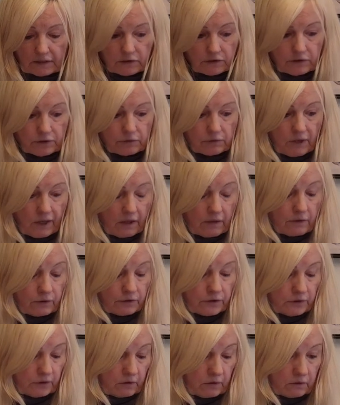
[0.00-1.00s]
to other
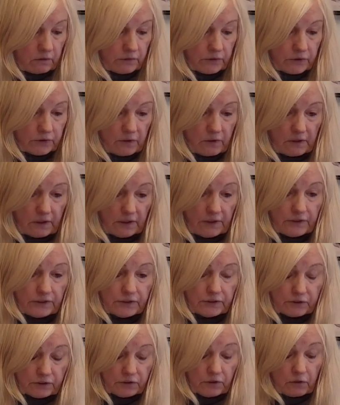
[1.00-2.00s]
stoves, at
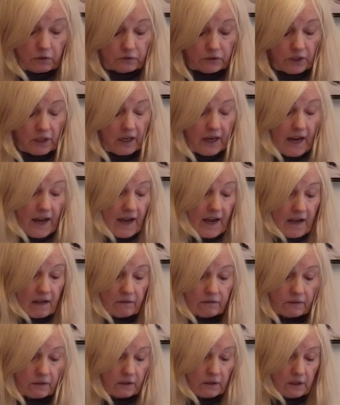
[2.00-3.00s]
least stoves that I
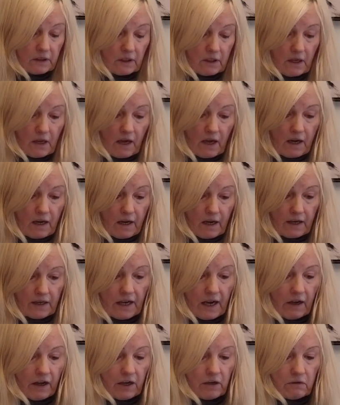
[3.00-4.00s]
have.
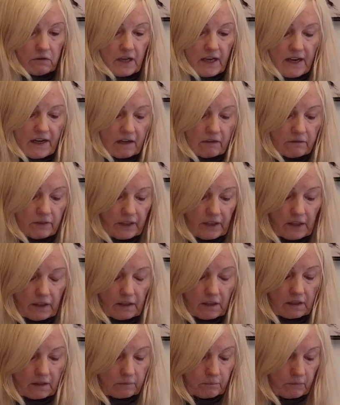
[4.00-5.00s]
Now I don't have I
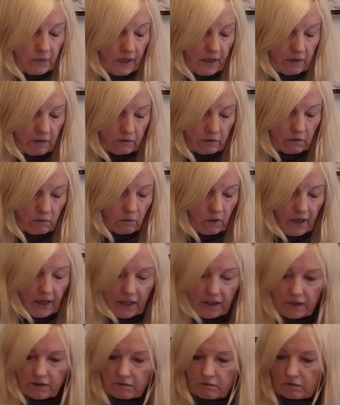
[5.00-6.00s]
don't know why
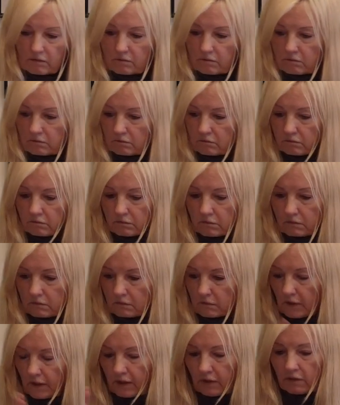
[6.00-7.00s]
I don't
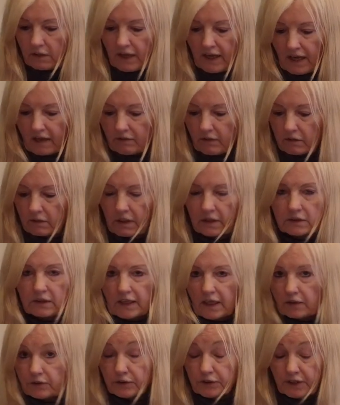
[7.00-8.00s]
have it around the
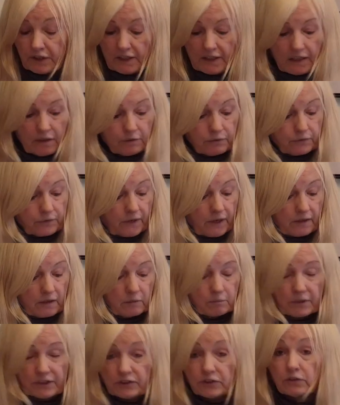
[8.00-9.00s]
house. I can't find
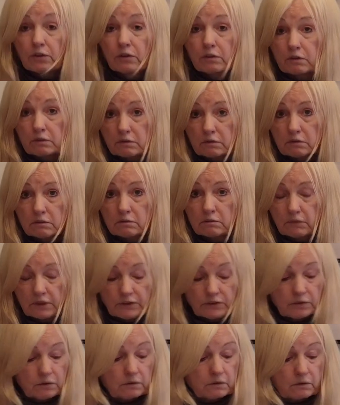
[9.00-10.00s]
it. My Soto
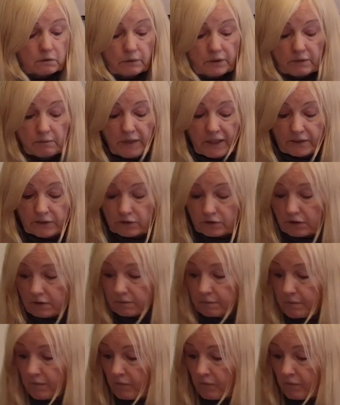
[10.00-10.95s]
Windmaster.